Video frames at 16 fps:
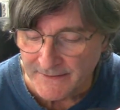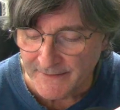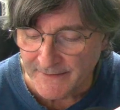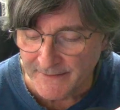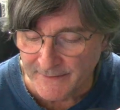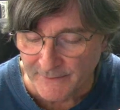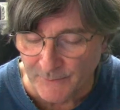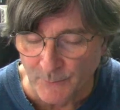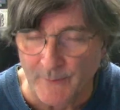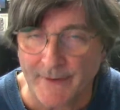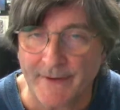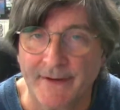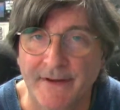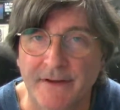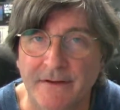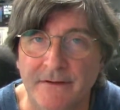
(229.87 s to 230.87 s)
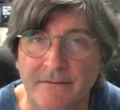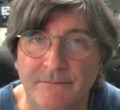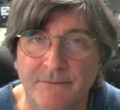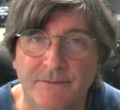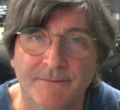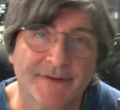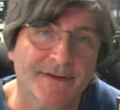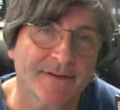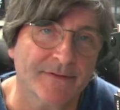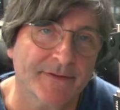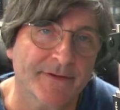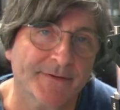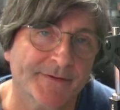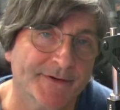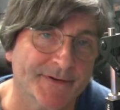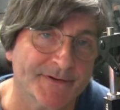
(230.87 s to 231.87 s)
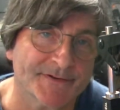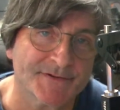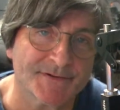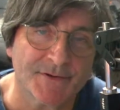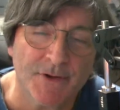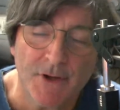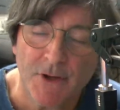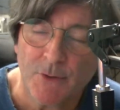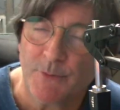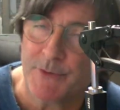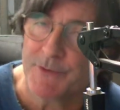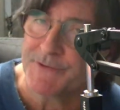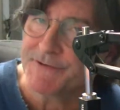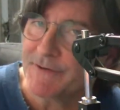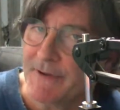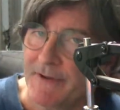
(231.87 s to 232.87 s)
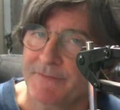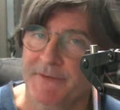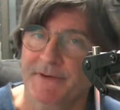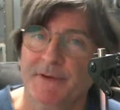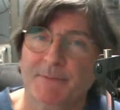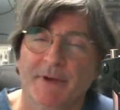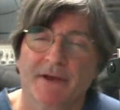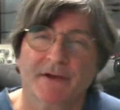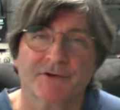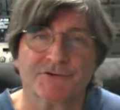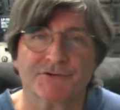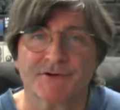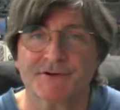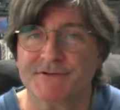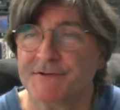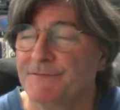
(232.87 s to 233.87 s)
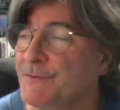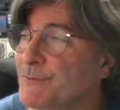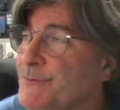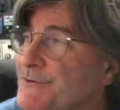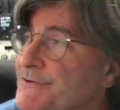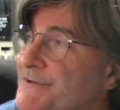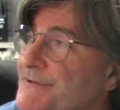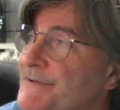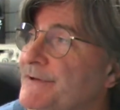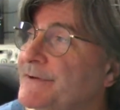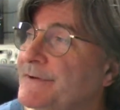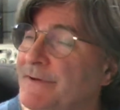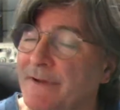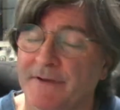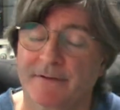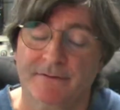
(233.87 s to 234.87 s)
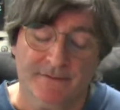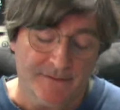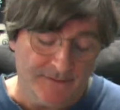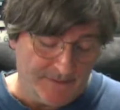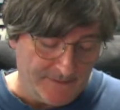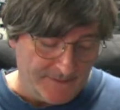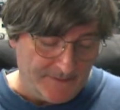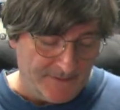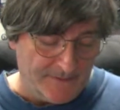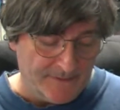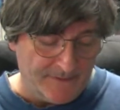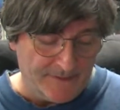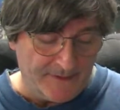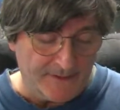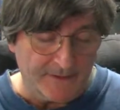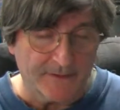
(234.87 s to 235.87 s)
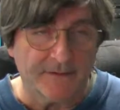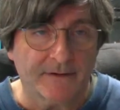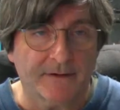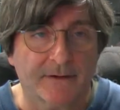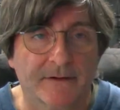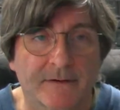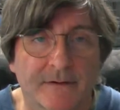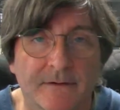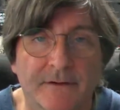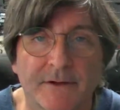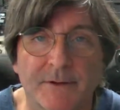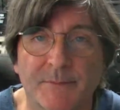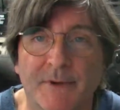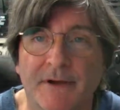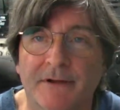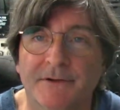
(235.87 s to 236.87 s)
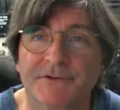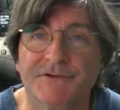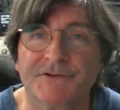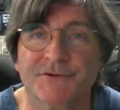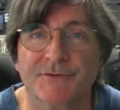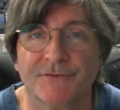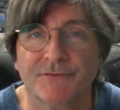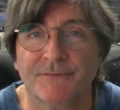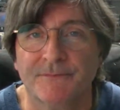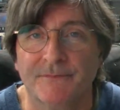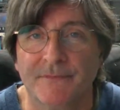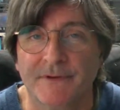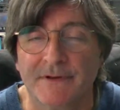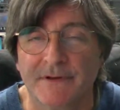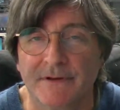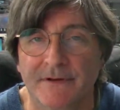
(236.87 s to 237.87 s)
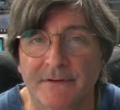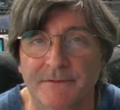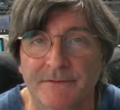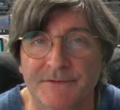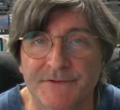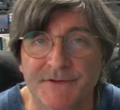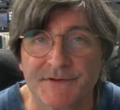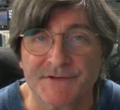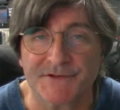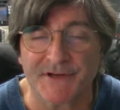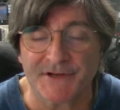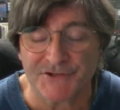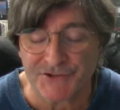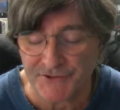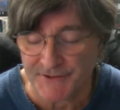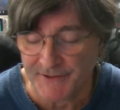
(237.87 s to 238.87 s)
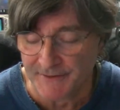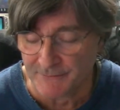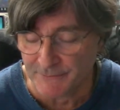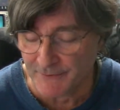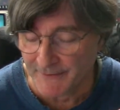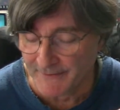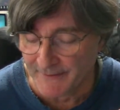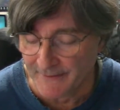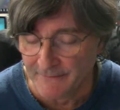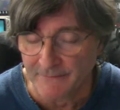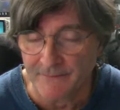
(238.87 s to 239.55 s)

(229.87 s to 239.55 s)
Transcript: Anyway, there it is. We also have an email address if you wish to send email to the station here right now,